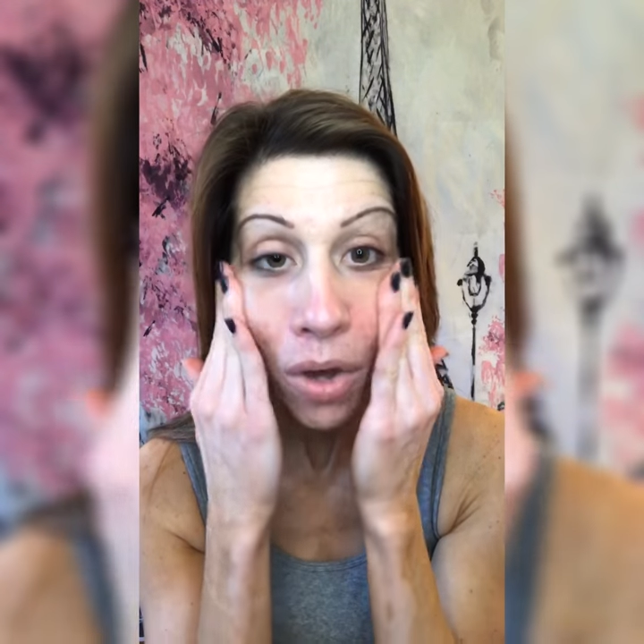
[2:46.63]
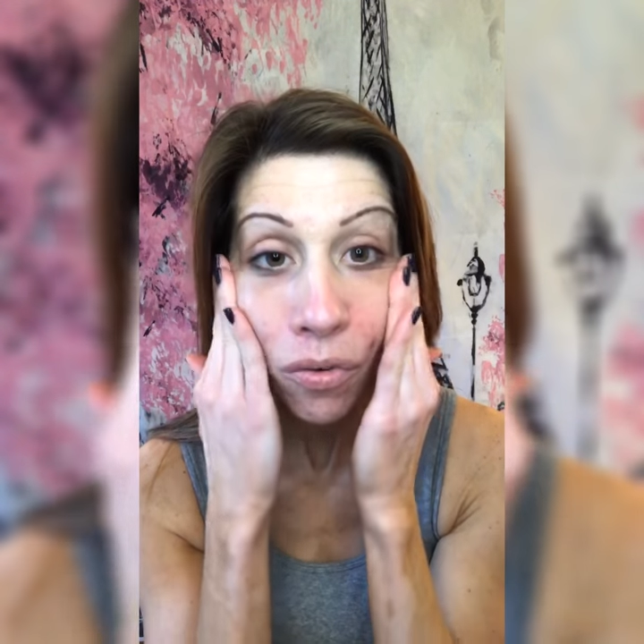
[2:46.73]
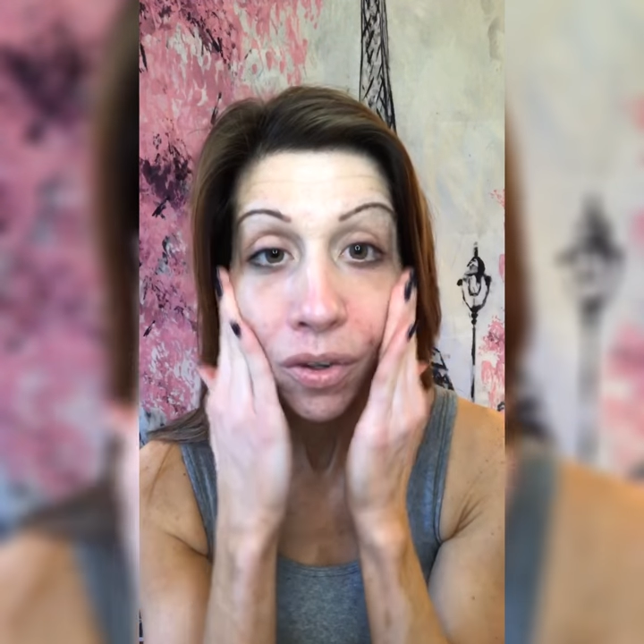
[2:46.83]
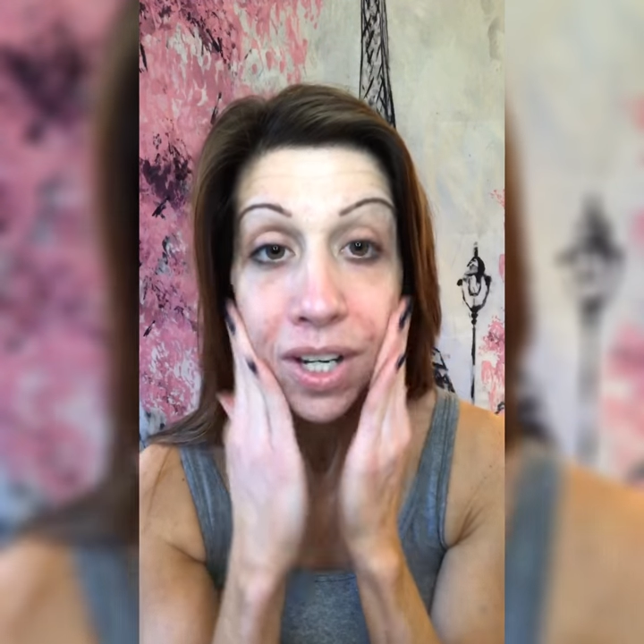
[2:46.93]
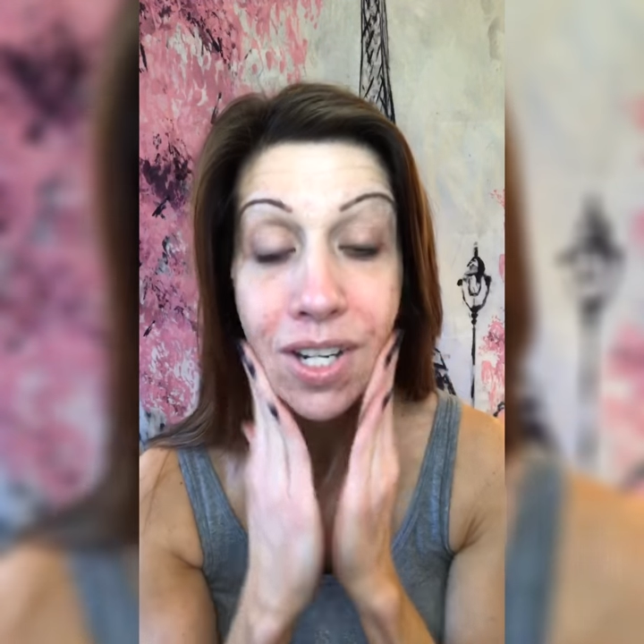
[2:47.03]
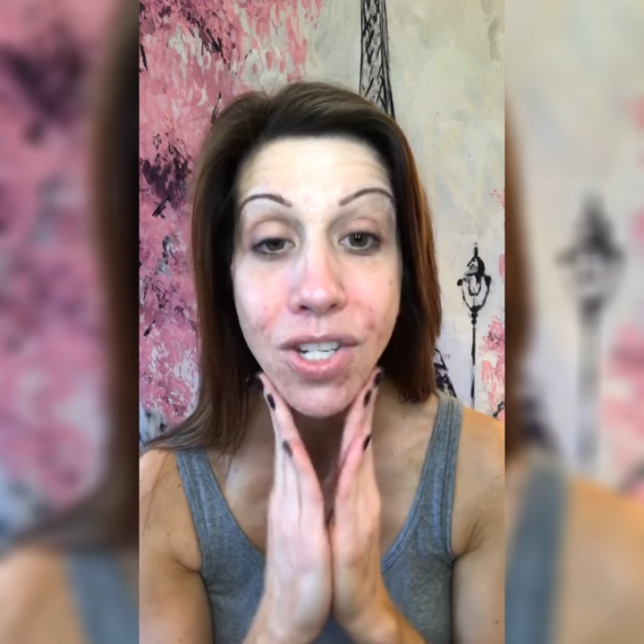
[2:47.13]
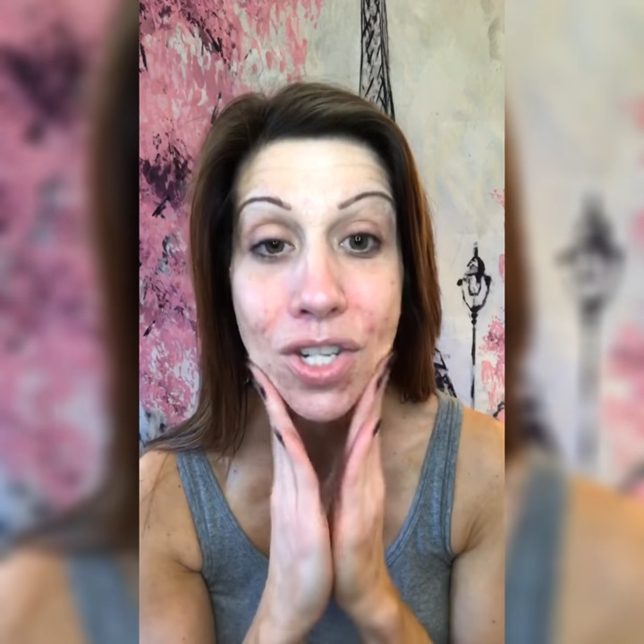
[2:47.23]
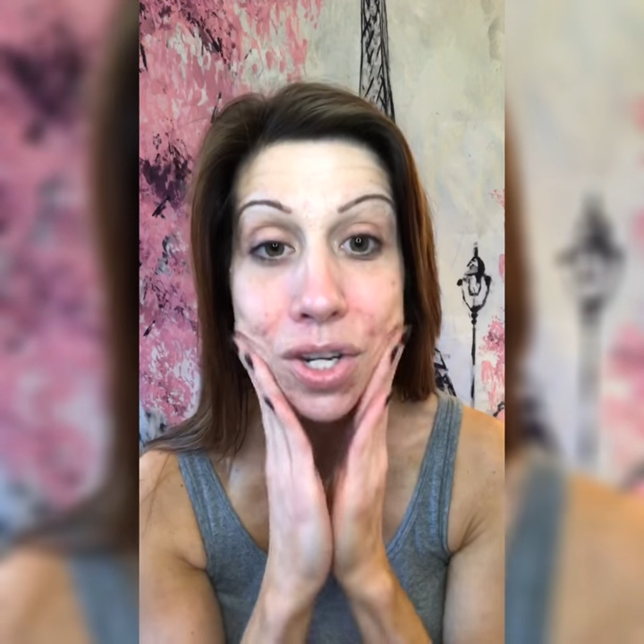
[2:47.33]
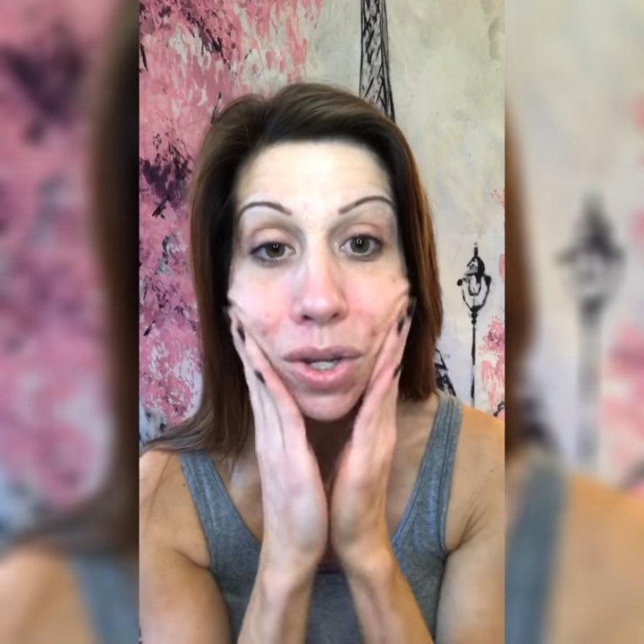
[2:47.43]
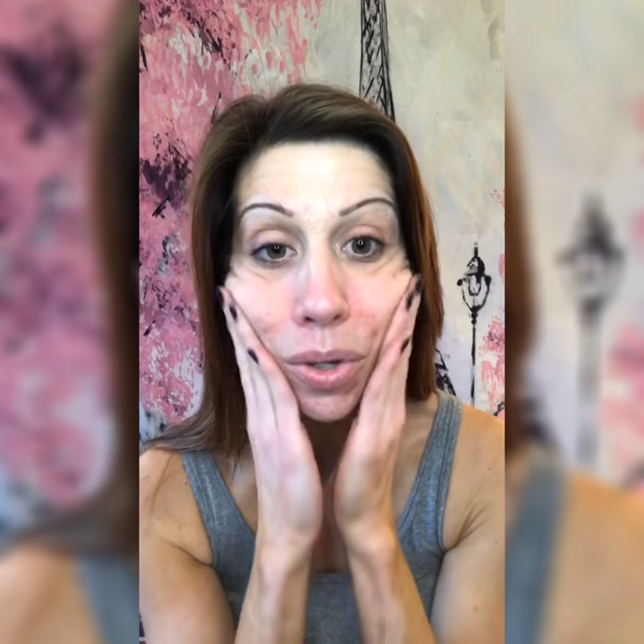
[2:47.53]
for it
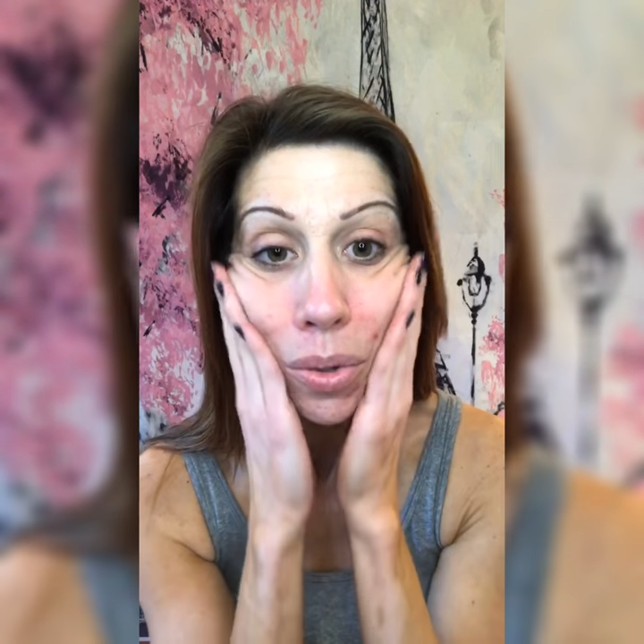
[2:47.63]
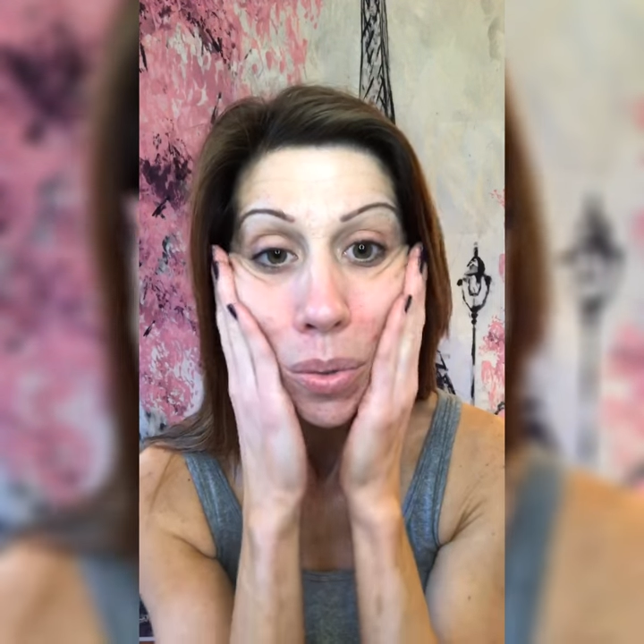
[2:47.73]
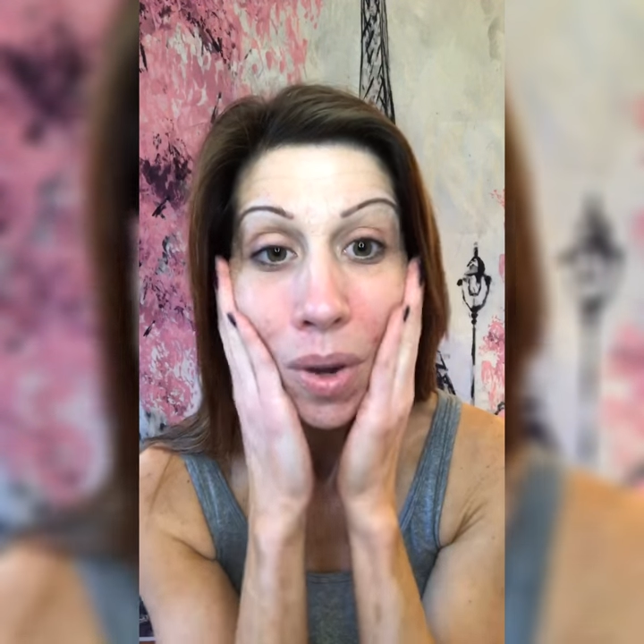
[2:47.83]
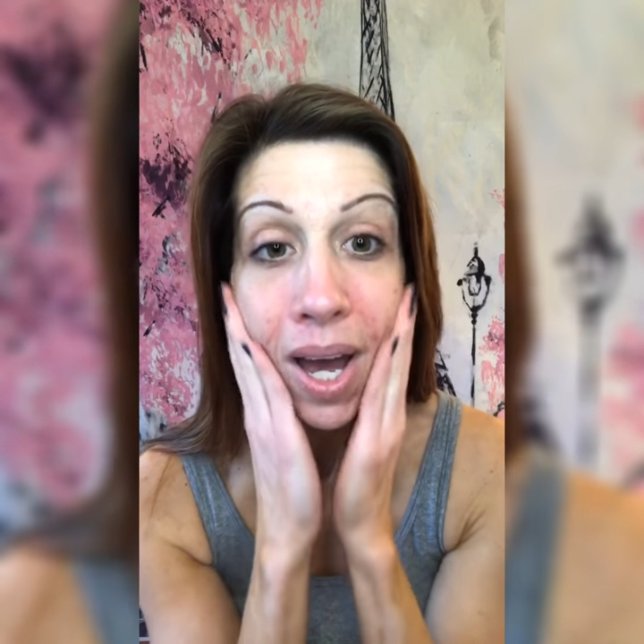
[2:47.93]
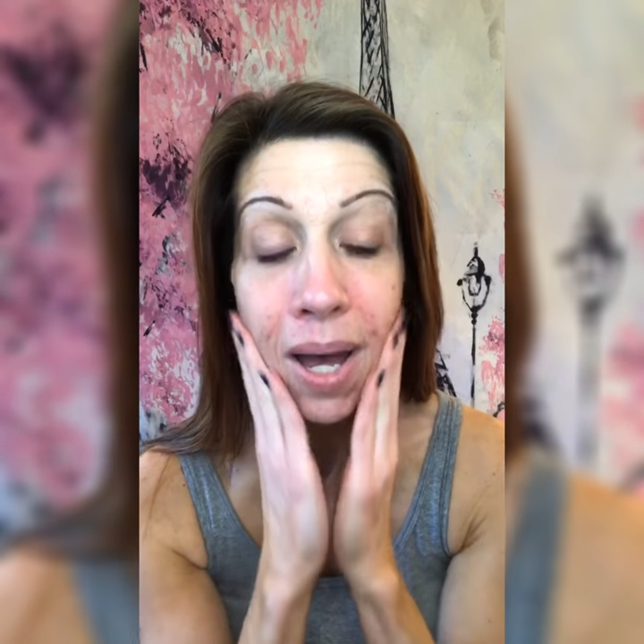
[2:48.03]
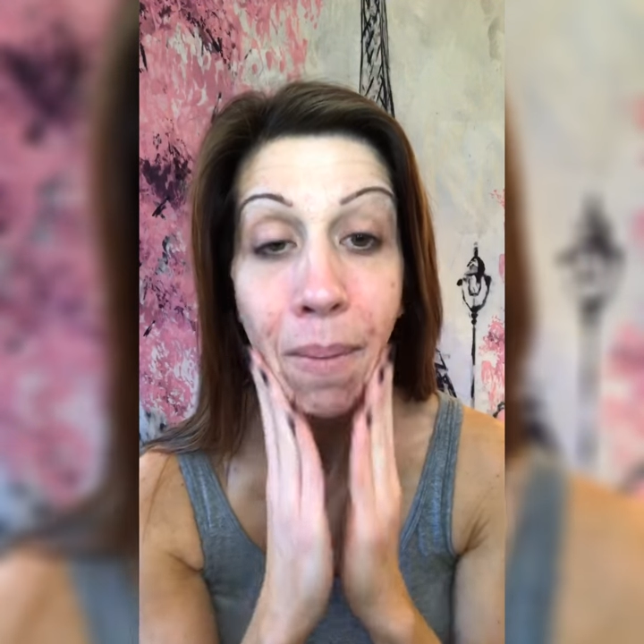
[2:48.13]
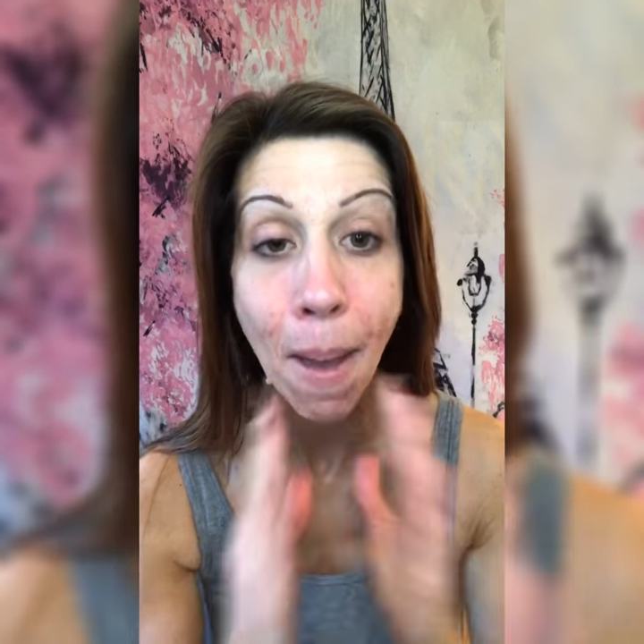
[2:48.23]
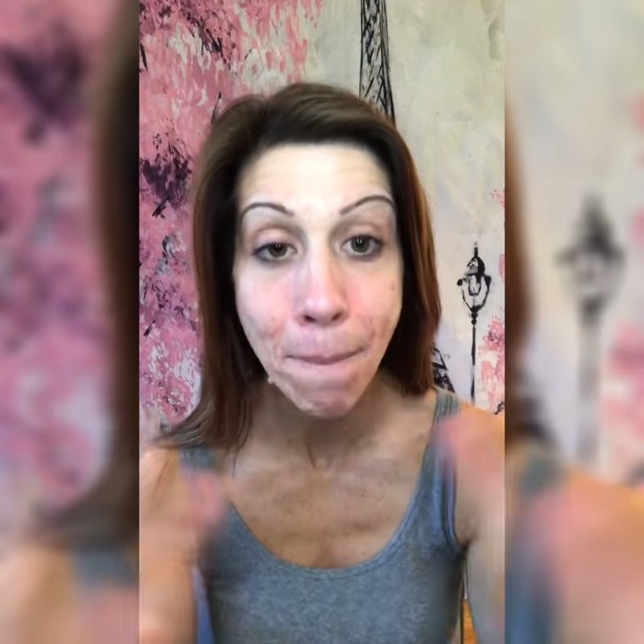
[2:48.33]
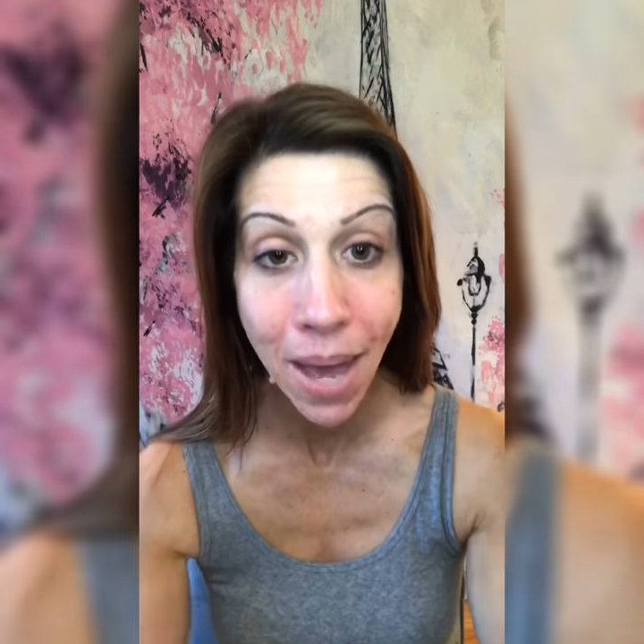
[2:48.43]
to um,